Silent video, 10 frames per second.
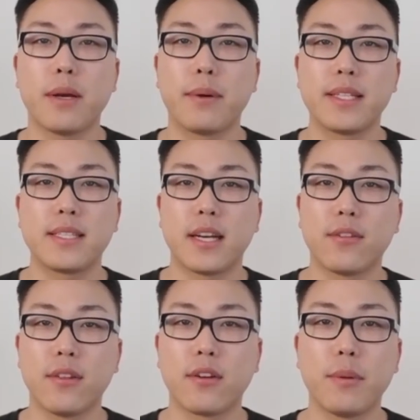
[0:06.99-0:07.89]
I might
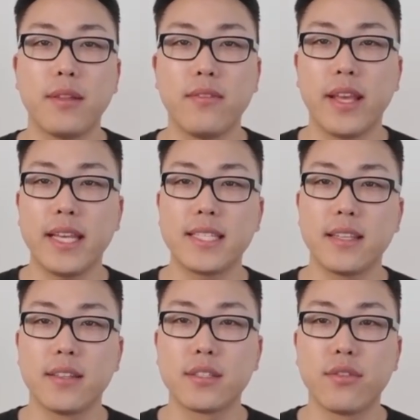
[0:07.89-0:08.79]
sound a little bit
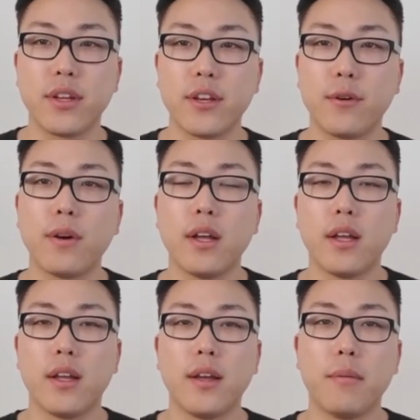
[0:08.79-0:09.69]
nasy in this video,
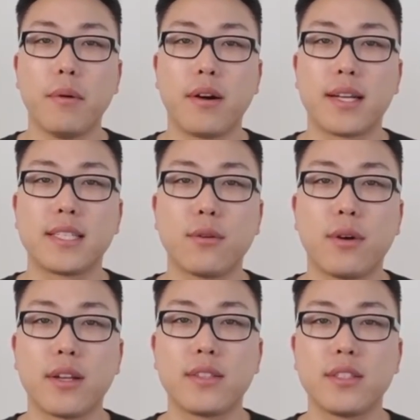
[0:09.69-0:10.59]
but I still
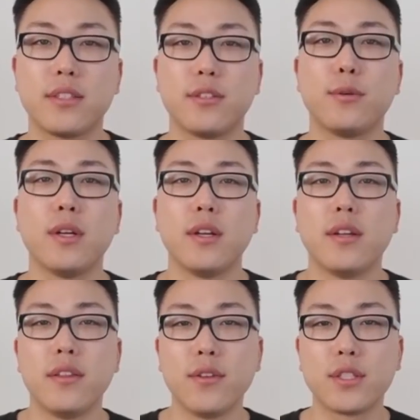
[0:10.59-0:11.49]
wanted to
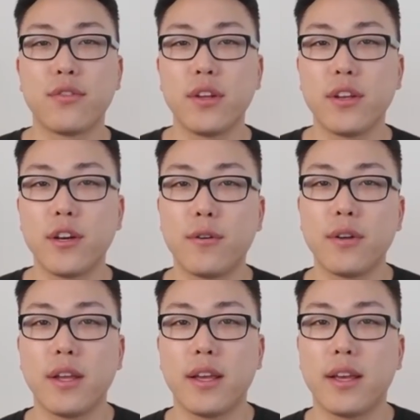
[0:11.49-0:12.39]
do this video
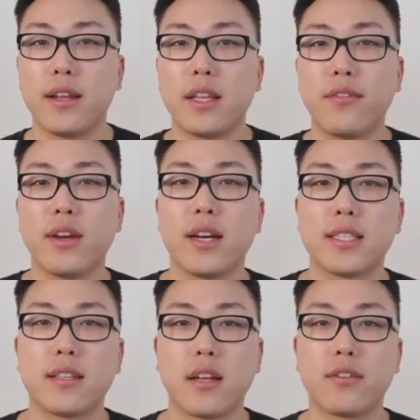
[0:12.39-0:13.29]
and give you
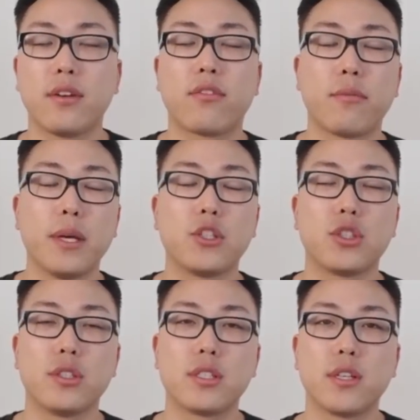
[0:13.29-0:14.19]
guys a lot of good information.